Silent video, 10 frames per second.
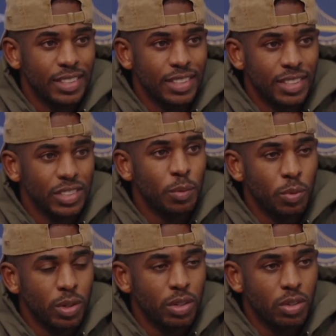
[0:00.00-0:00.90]
get your
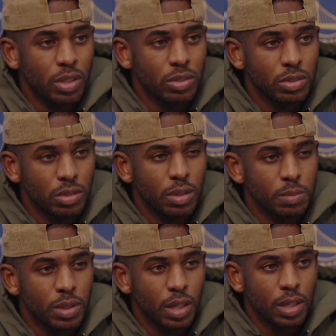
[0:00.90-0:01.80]
point across. You know what I'm
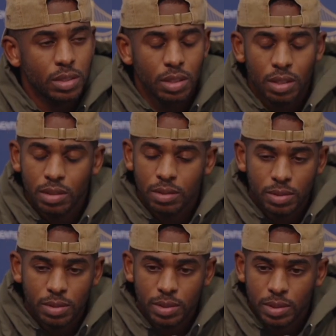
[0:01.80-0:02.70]
saying? So
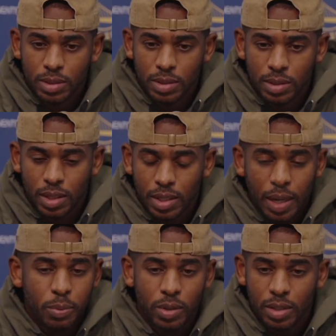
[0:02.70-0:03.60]

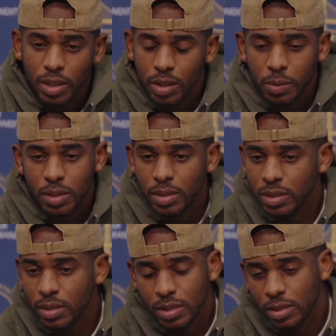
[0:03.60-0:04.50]
that point though,
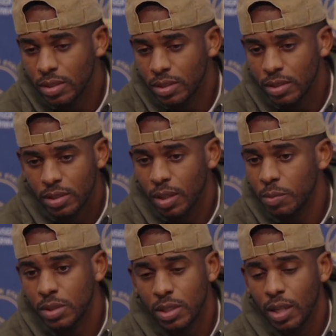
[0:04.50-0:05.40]
when something
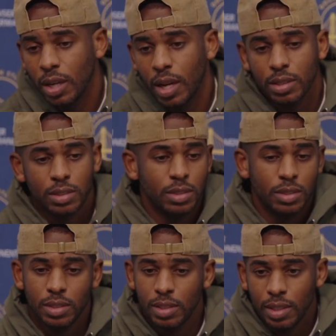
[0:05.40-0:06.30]
was said, I,
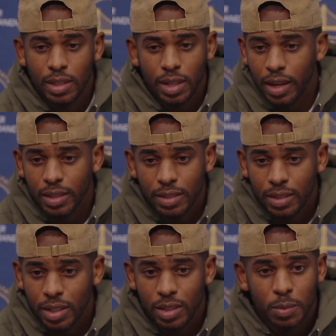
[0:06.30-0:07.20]
I ain't
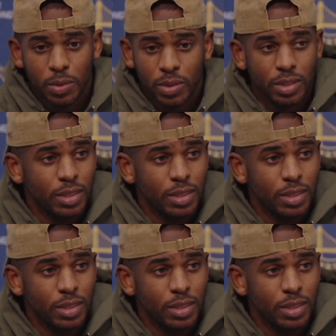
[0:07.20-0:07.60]
care no more,